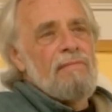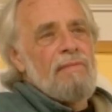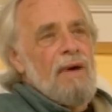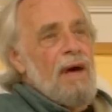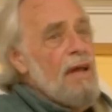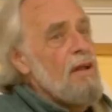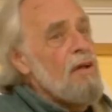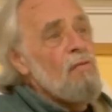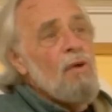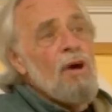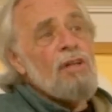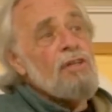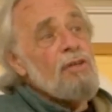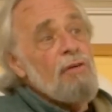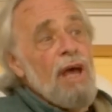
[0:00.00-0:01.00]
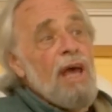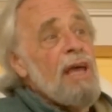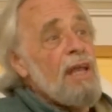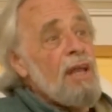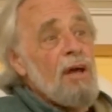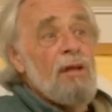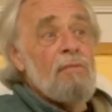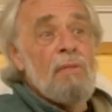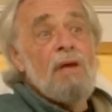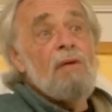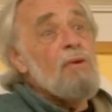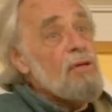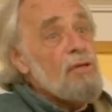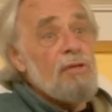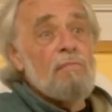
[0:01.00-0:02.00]
I don't want you hanging on me,
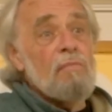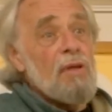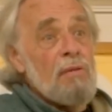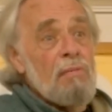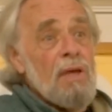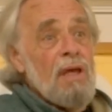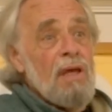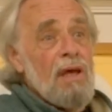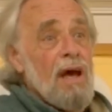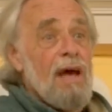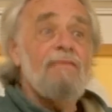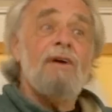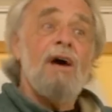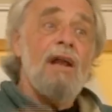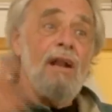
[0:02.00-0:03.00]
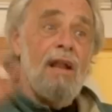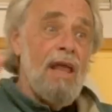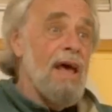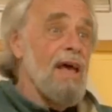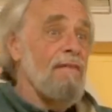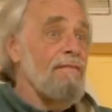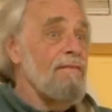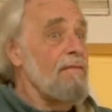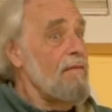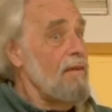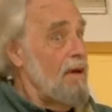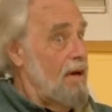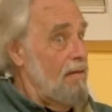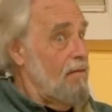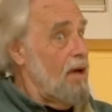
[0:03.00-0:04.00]
worshiping me. I've got a life.
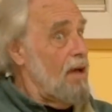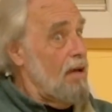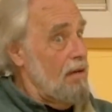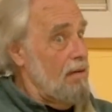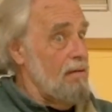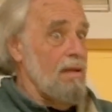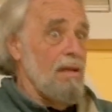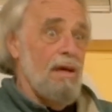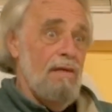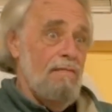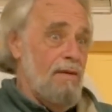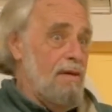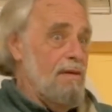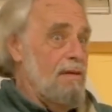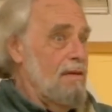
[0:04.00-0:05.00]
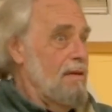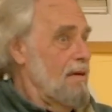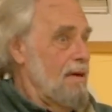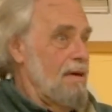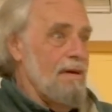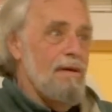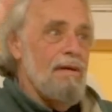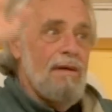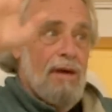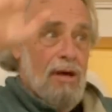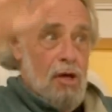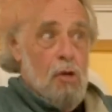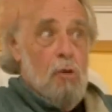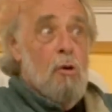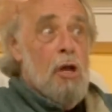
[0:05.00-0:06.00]
I've got a good life. I
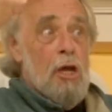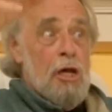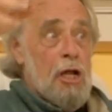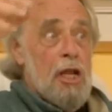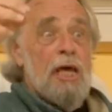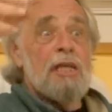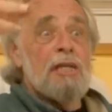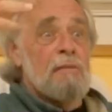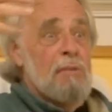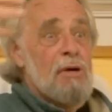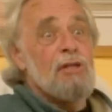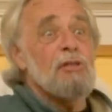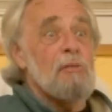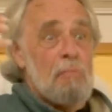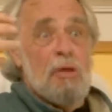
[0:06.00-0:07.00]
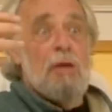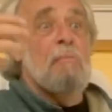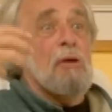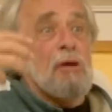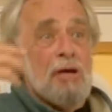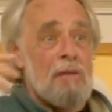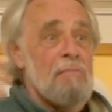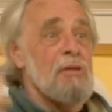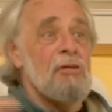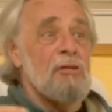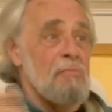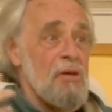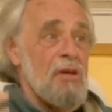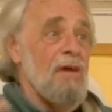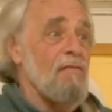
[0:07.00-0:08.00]
don't want to collect a bunch of people coming to
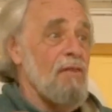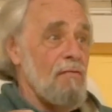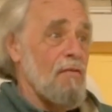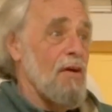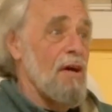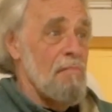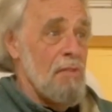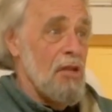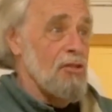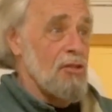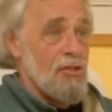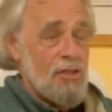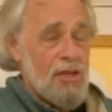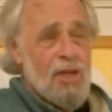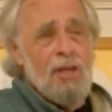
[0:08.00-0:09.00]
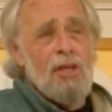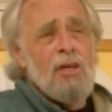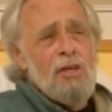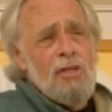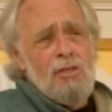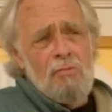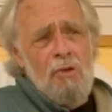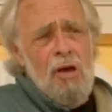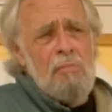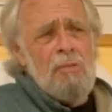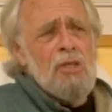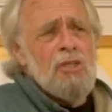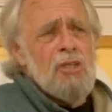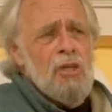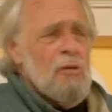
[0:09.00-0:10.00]
me every 5 minutes and saying,
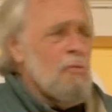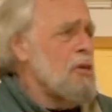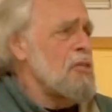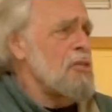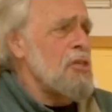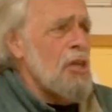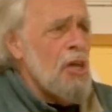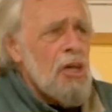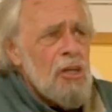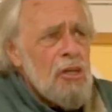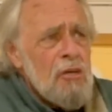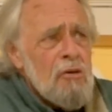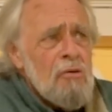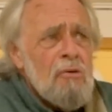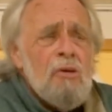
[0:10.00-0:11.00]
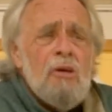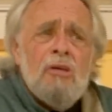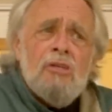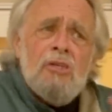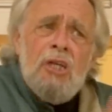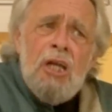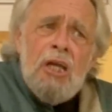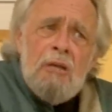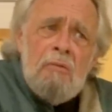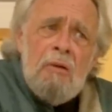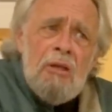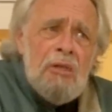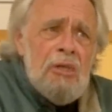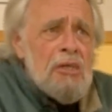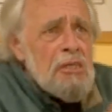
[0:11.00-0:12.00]
Swamiji, what should I do? Should I do
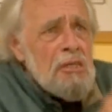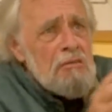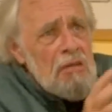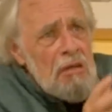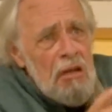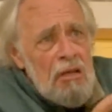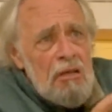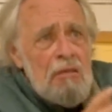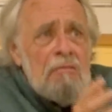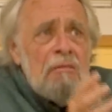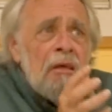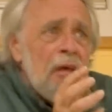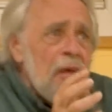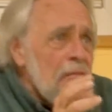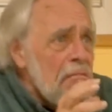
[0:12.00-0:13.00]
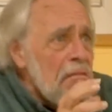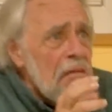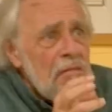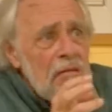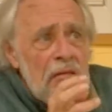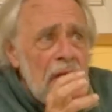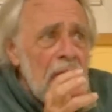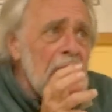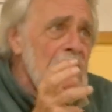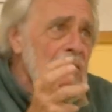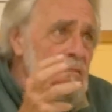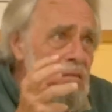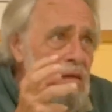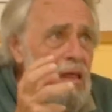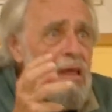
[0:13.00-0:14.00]
this and should I do that and this and
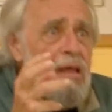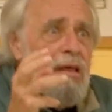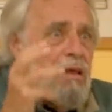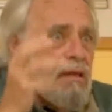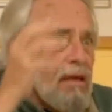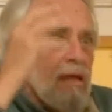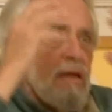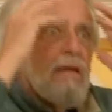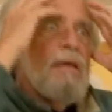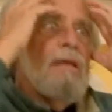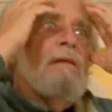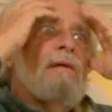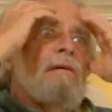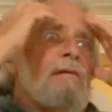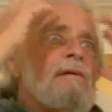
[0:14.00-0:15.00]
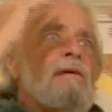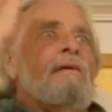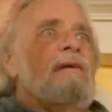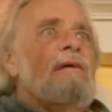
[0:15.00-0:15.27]
that? You know,